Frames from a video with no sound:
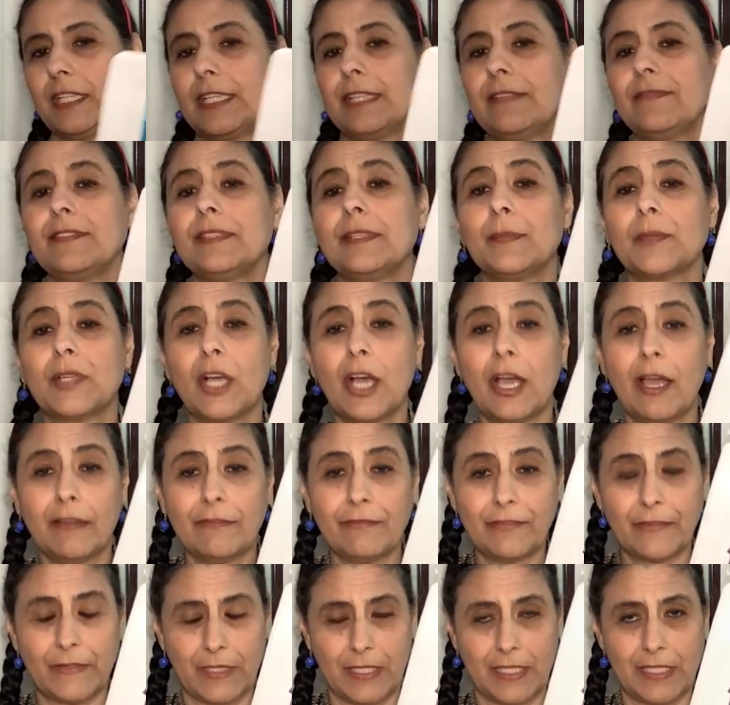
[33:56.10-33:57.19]
it gives them
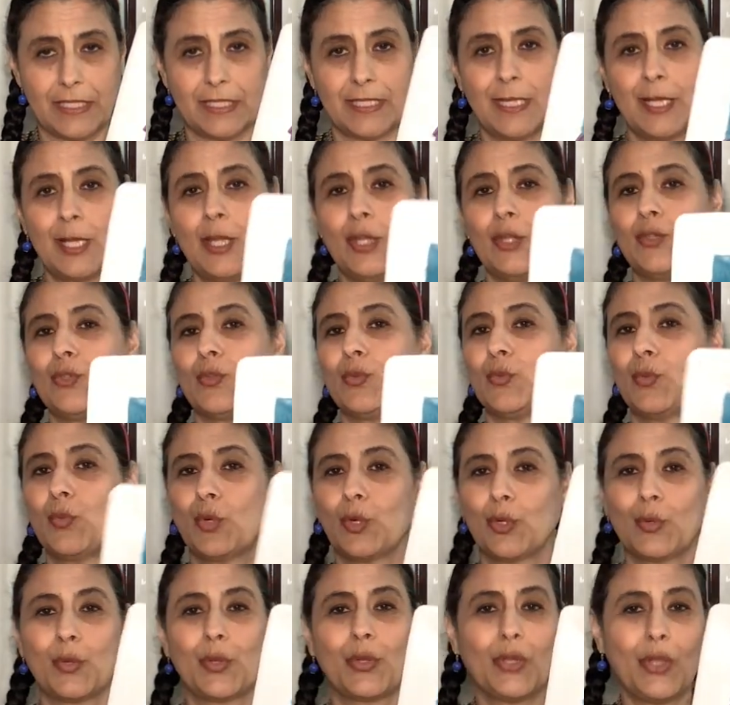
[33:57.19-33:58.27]
confidence to
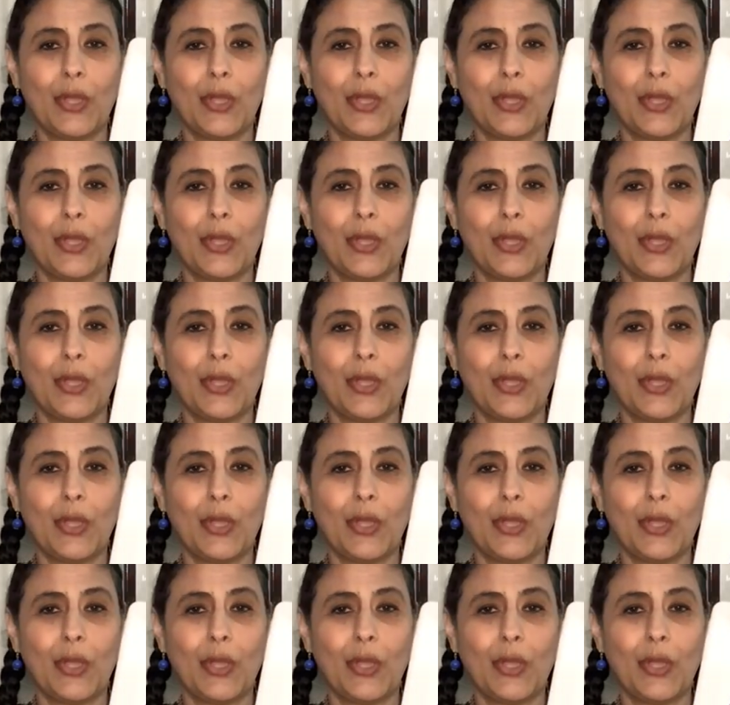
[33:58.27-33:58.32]
work with